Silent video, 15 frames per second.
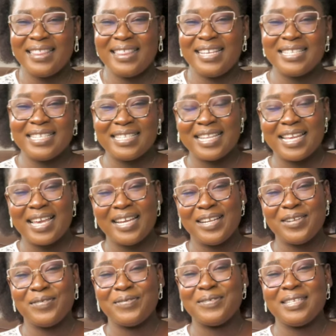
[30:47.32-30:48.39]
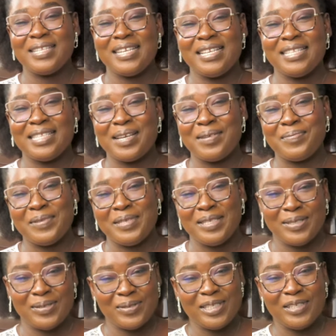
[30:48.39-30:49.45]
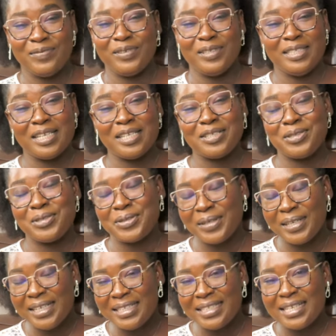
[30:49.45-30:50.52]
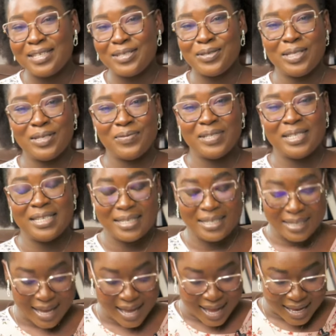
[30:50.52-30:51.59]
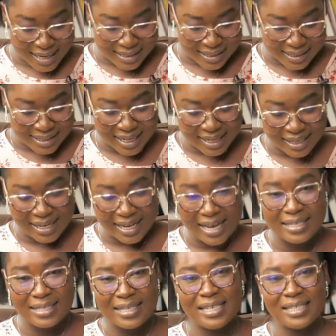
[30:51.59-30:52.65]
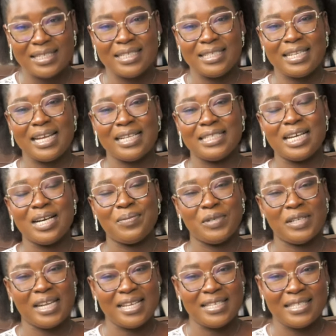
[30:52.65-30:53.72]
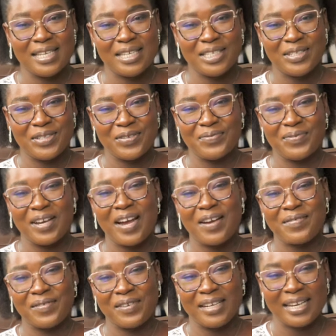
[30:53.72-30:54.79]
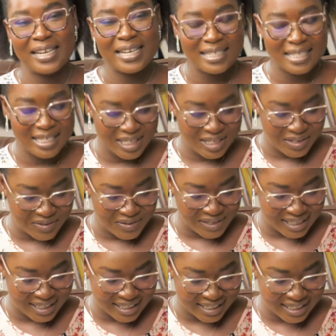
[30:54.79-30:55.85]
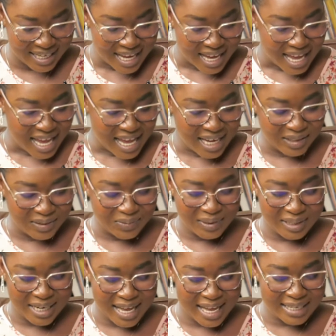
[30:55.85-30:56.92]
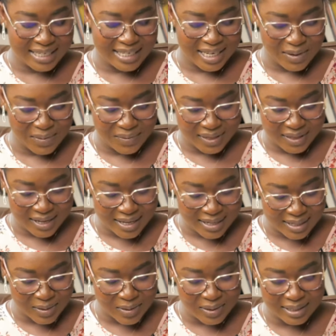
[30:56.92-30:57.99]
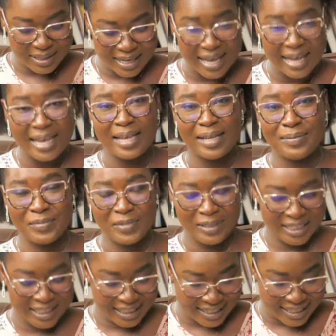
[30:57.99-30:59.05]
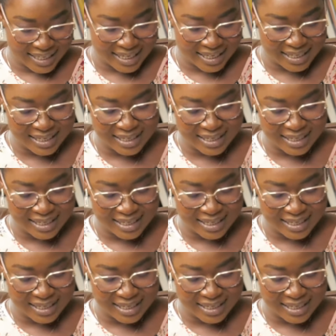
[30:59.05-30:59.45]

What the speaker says: This is the end of today's episode. If you just joined, today we discussed standardization and harmonization of Africa's integration. And we had here with us Dr. Helmogini